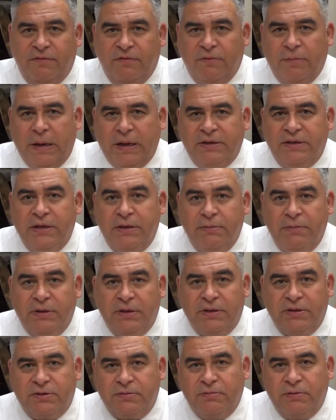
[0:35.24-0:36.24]
for about 10
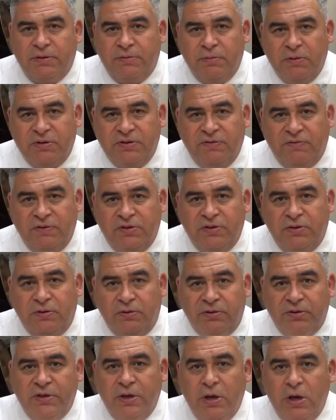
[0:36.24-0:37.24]
minutes with most of his
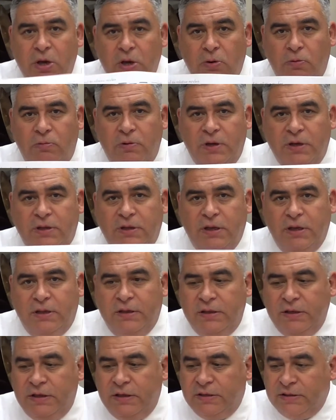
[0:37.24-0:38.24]
students with
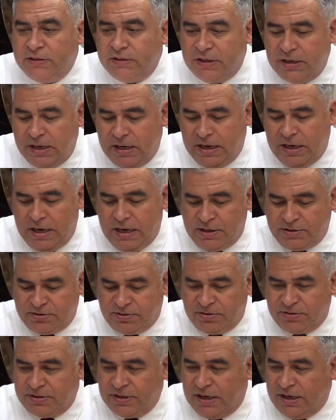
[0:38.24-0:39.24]
these
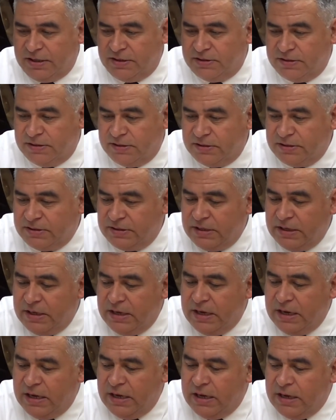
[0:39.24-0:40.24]
exercises.
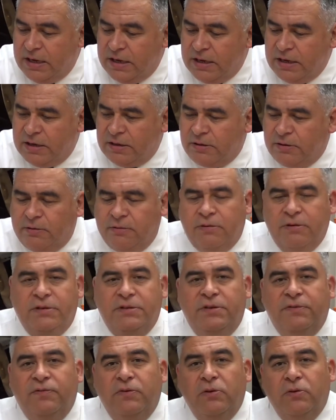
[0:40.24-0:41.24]

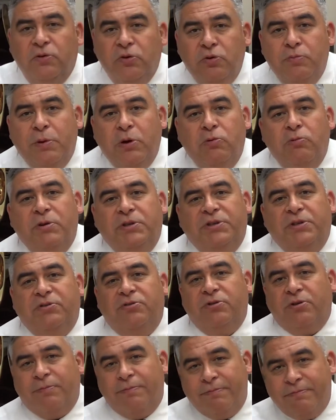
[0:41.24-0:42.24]
Christopher Luba was a
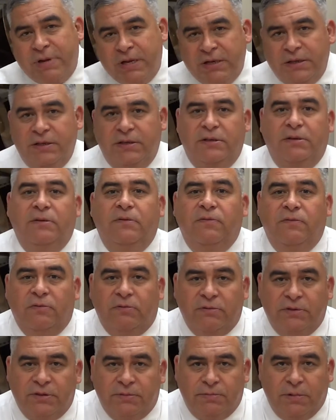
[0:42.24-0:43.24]
tremendous
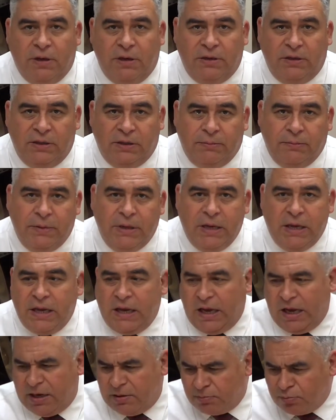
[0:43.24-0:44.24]
influence upon him
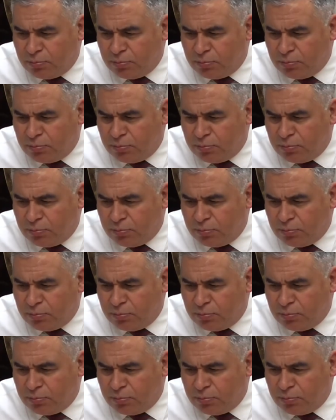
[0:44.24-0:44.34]
and